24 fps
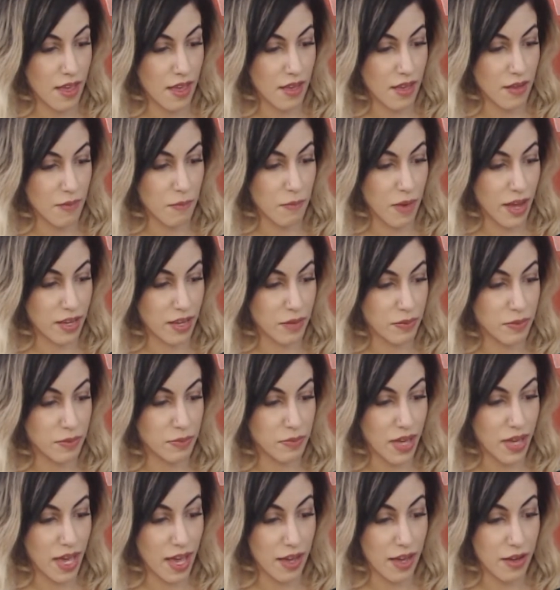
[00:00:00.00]
Mike
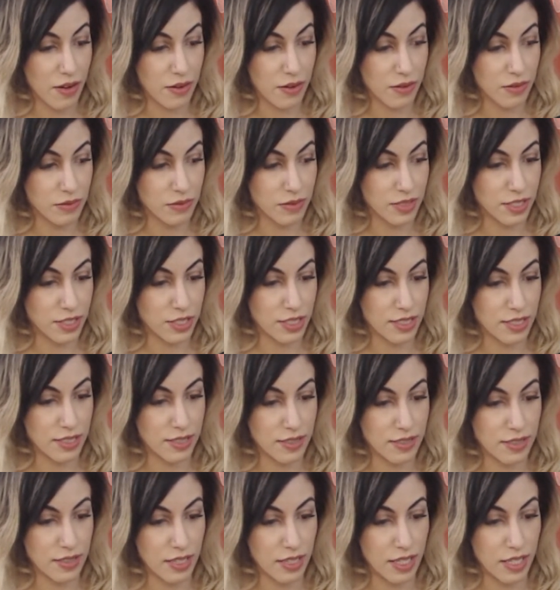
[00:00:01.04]
Pompeo, which is
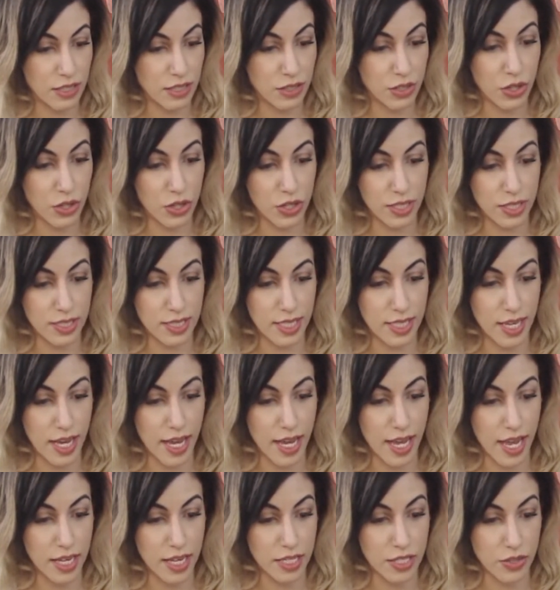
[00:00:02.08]
he's current
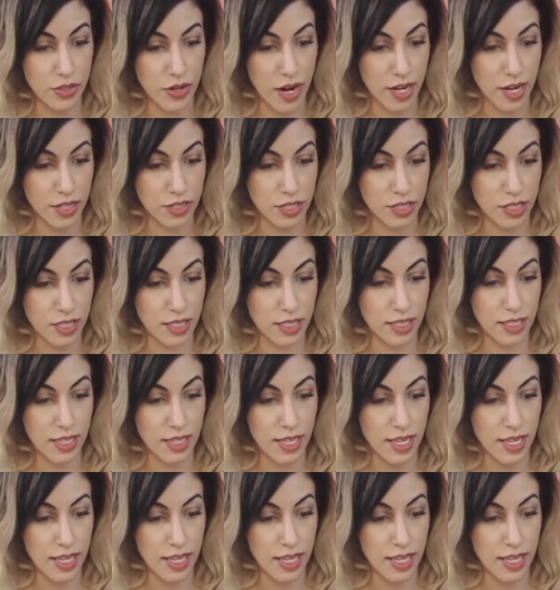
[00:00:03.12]
CIA director,